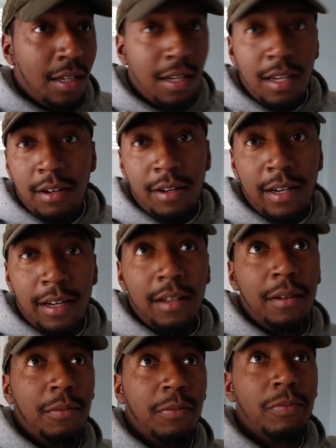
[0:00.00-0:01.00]
here
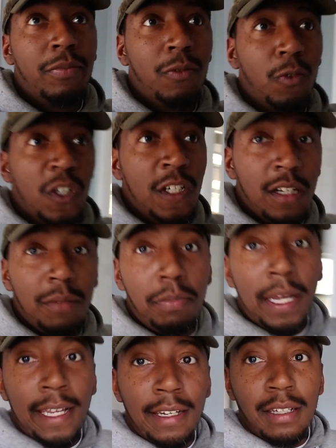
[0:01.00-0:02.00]
I am. We're done
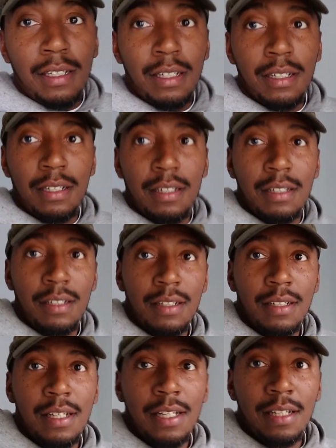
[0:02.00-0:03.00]
painting.
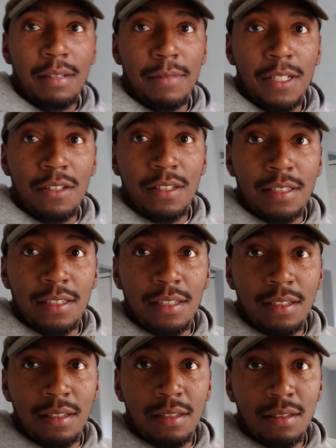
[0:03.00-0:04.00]
I mean, you can see
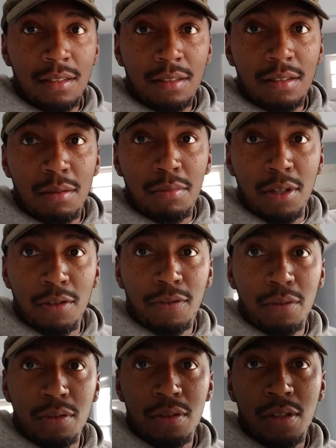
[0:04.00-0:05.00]
the
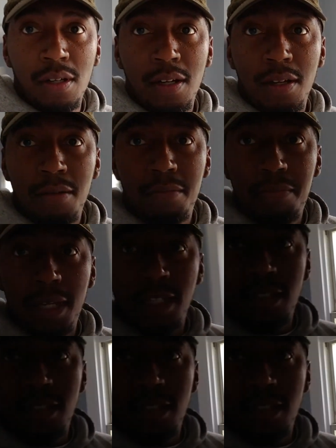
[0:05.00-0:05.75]
beautiful paint